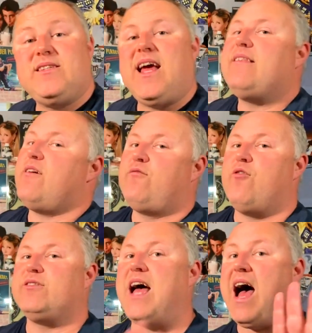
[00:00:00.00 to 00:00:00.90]
of Death, of
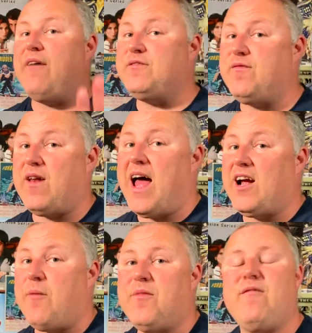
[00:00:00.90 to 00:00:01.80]
course, have to flag
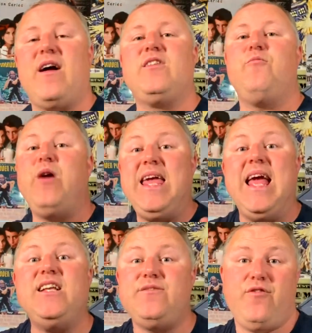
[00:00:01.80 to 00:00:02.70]
up the fact that we
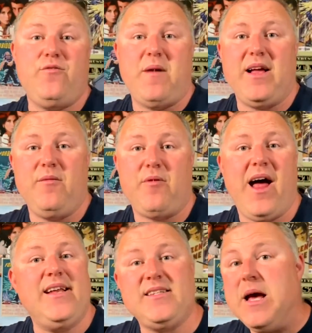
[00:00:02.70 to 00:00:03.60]
interviewed Michael
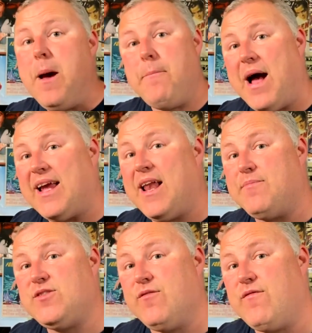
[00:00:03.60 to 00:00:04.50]
Bryant back in
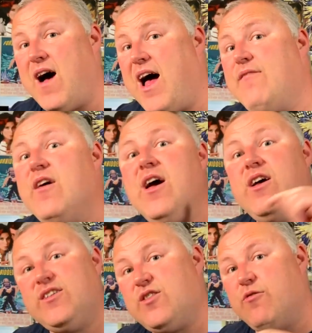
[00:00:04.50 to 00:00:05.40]
episode 5.
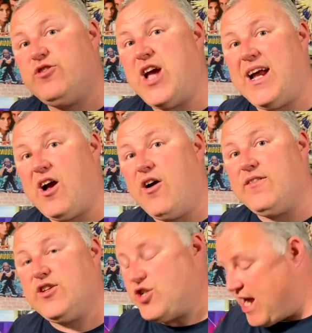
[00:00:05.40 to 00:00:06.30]
So check out
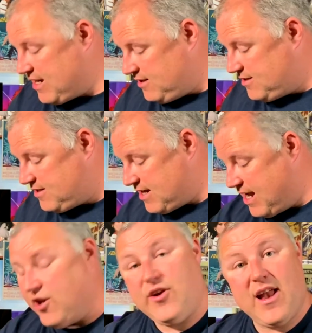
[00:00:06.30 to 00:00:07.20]
the channels
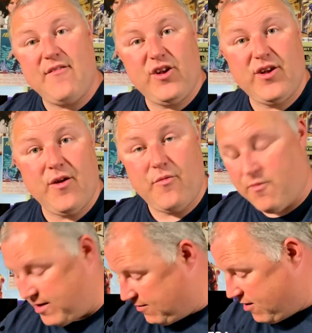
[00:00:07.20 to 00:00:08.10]
and you can have a look at
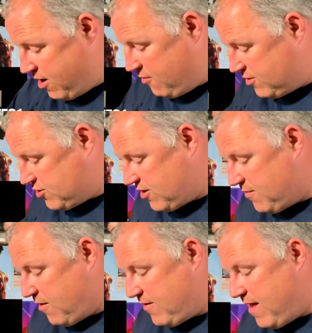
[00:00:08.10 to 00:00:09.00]
what we were talking
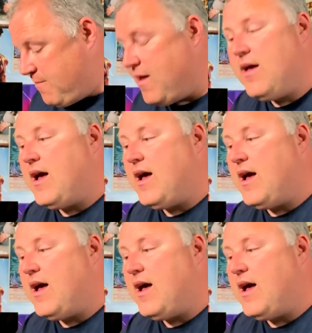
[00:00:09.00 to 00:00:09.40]
about with him.